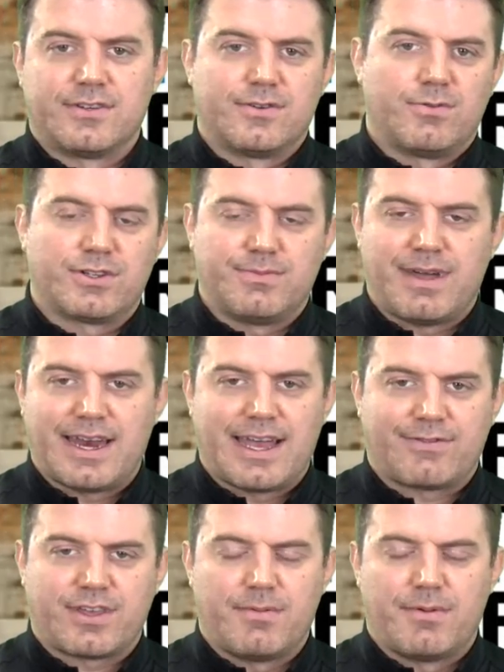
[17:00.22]
what you might
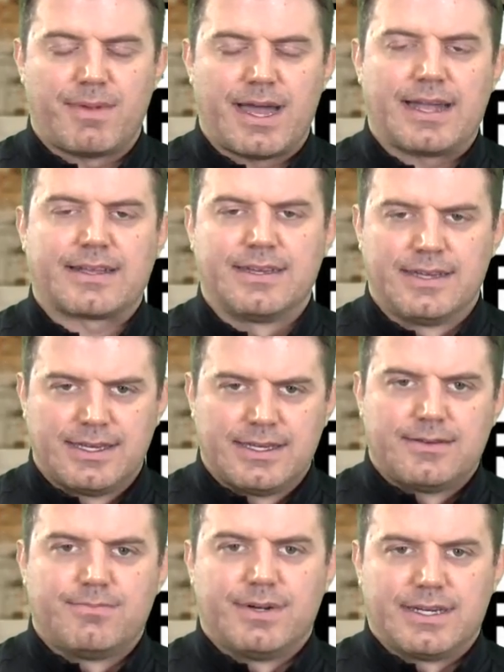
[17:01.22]
have coming back.
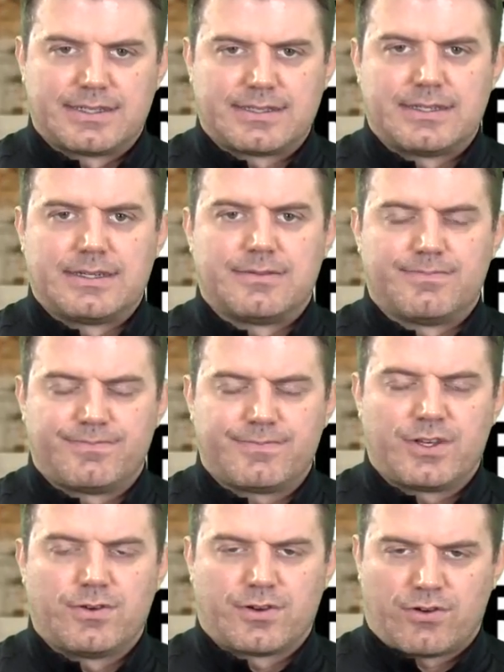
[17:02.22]
But a
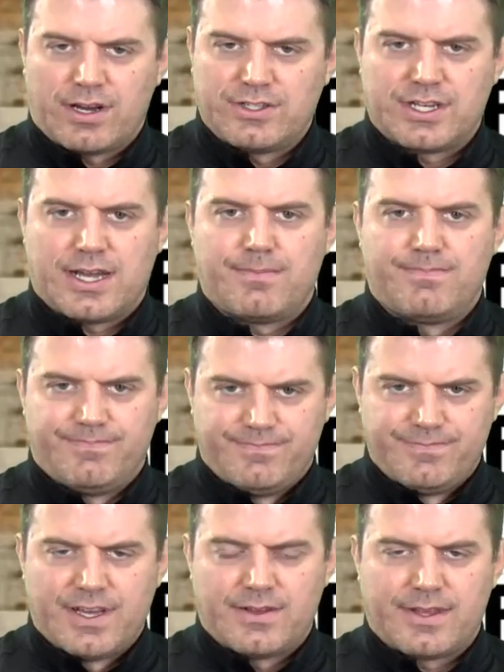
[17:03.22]
great job
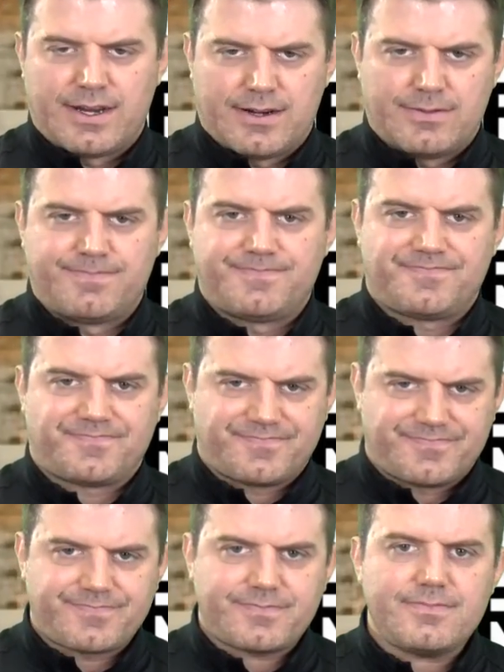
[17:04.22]
done there
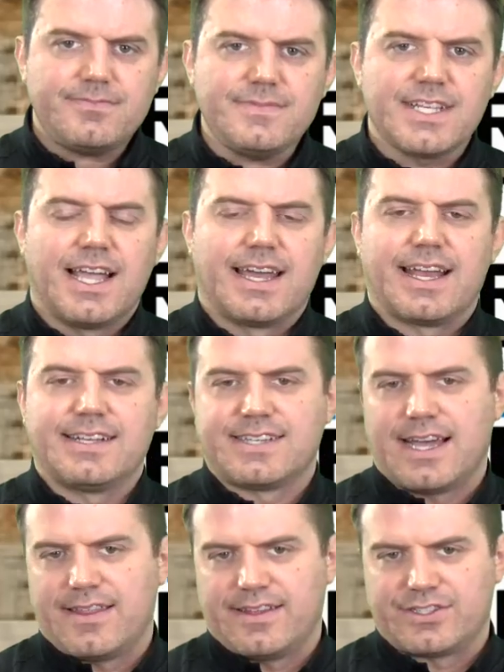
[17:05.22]
at Hayti
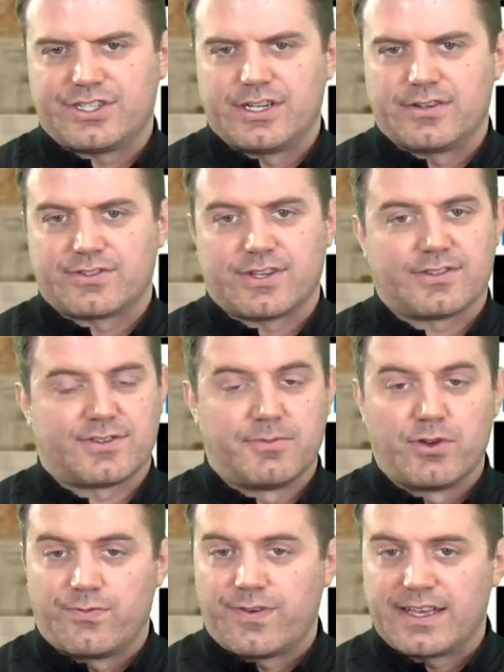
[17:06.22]
this year. Saw some
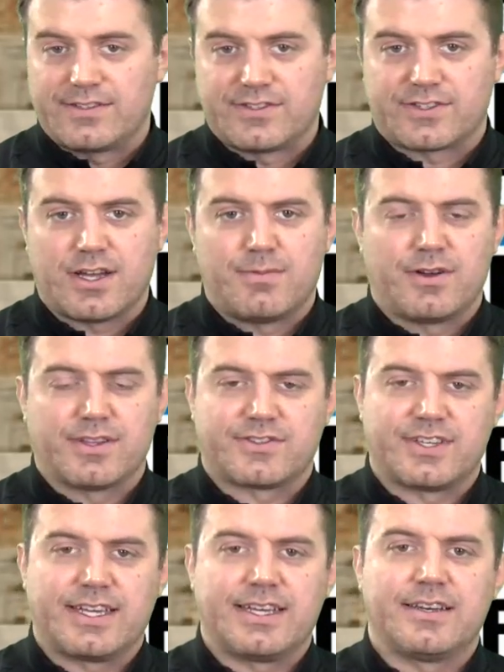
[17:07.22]
new faces come on the
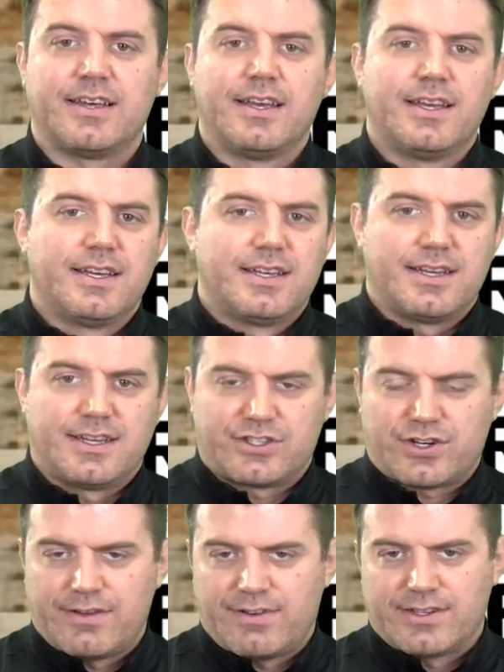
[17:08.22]
scene.
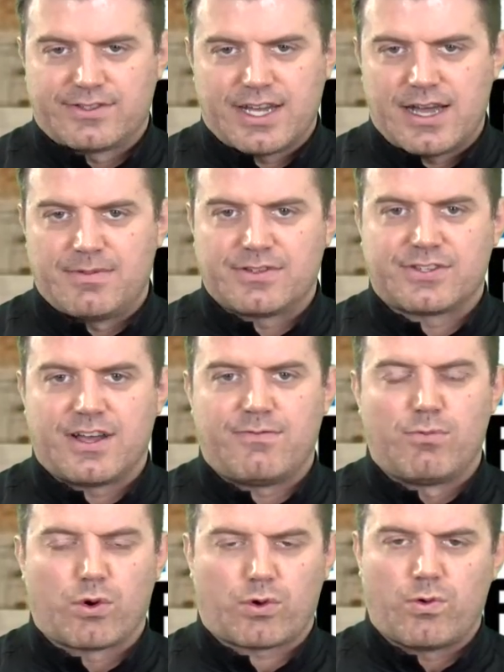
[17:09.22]
Trayvon Thomas,
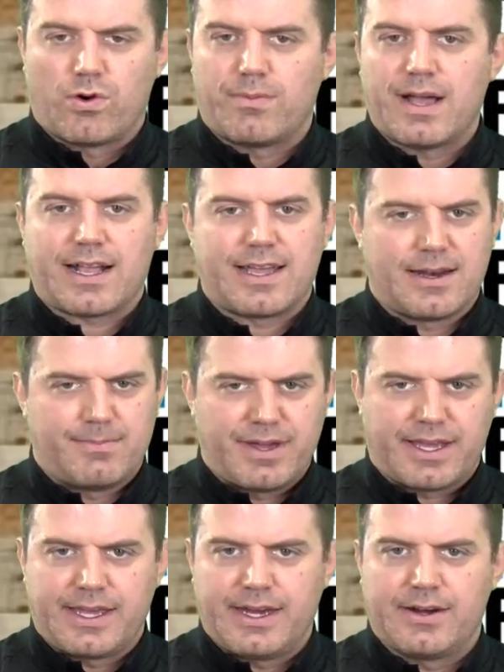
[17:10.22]
sophomore quarterback, had a
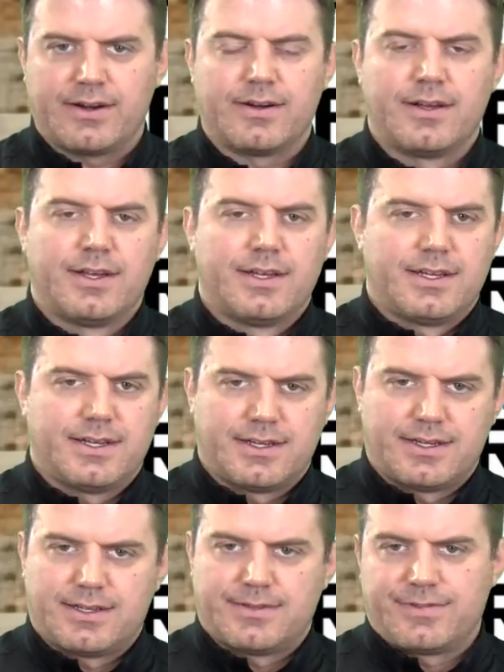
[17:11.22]
big year.
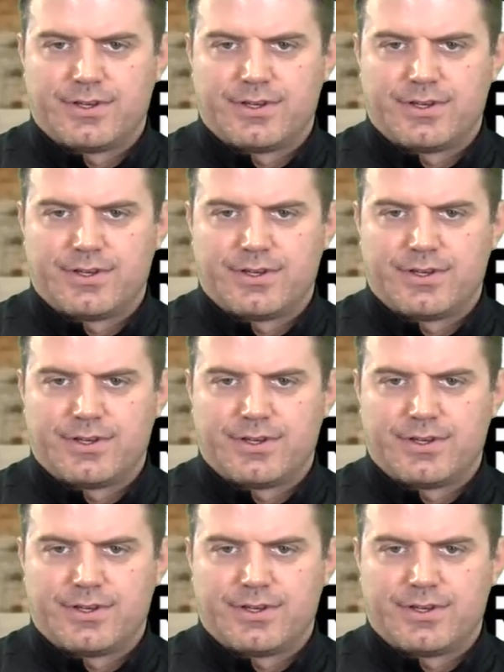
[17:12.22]
Golly,